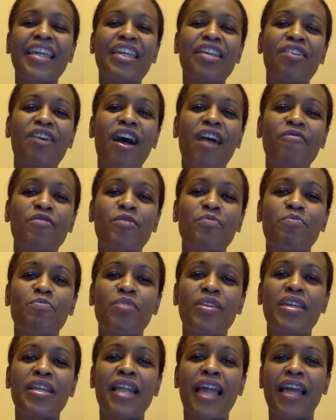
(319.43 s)
you know, have it
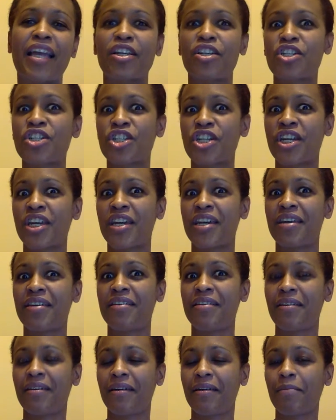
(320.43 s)
be like a
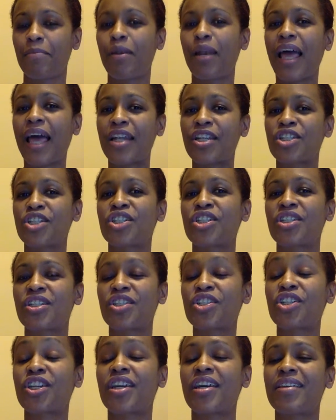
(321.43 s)
shared plan,
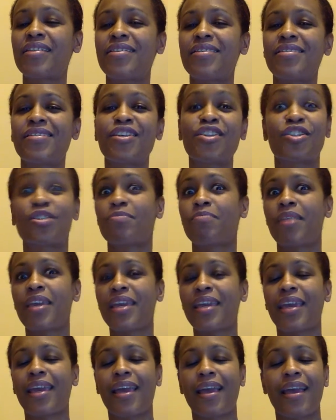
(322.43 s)
shared decision
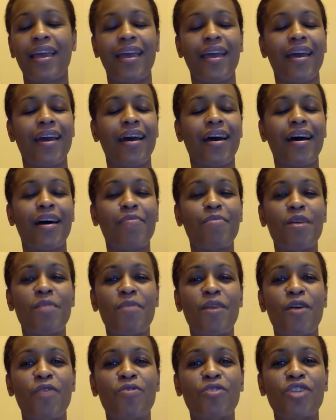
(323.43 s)
making
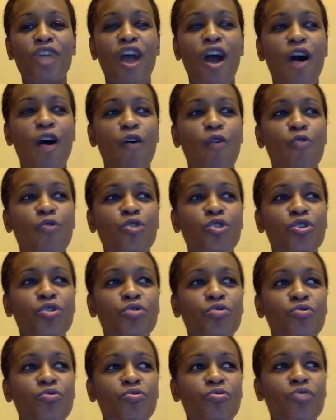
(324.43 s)
about how
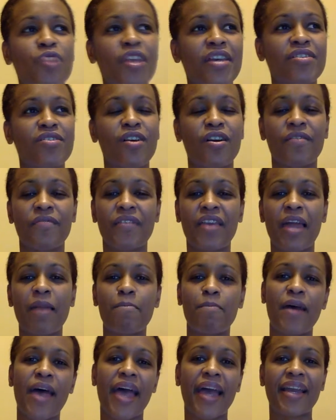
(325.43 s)
to sort of
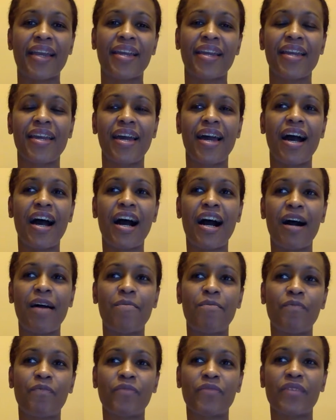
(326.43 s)
get back
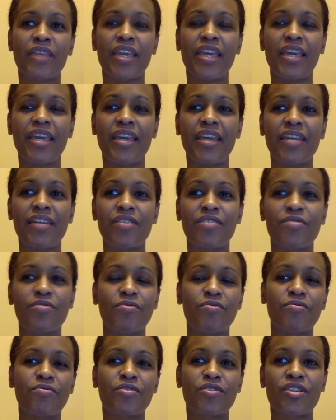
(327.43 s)

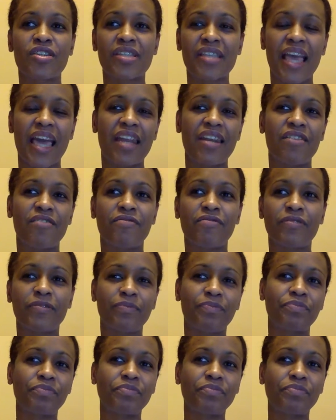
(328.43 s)
into just kind of